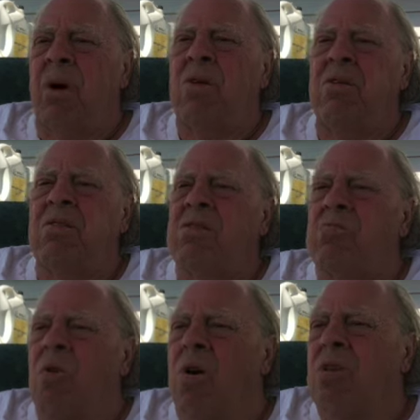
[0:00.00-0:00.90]
birds
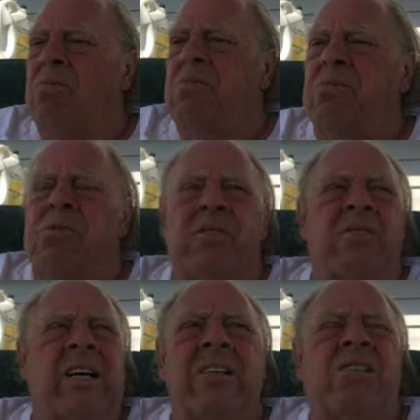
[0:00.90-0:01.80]
and worms
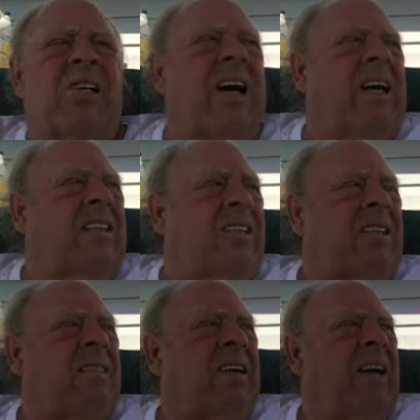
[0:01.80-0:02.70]
and insects
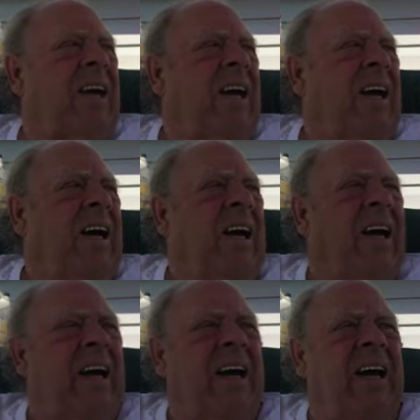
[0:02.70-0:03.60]
and
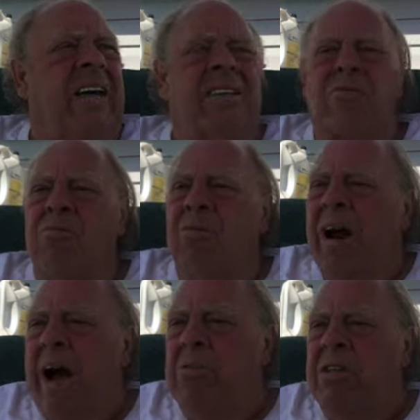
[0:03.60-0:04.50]

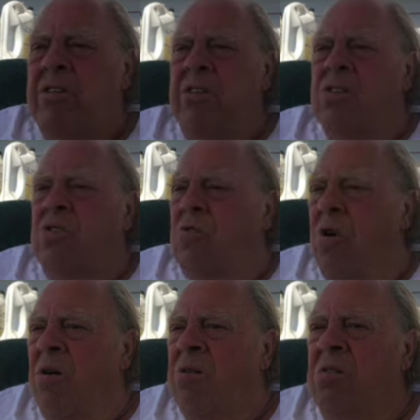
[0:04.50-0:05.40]
rabbits and
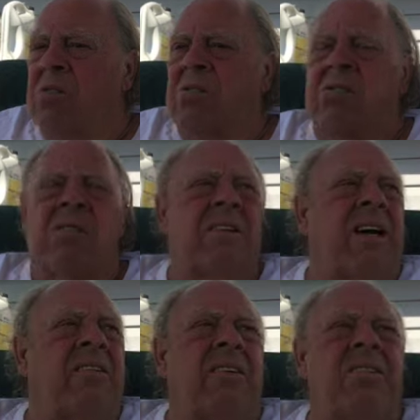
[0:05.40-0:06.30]
squirrels, and
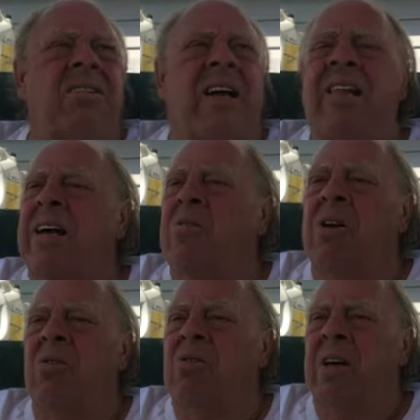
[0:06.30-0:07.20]
there isn't anything
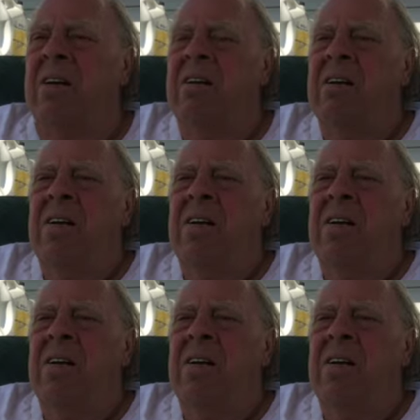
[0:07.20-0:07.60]
we don't eat.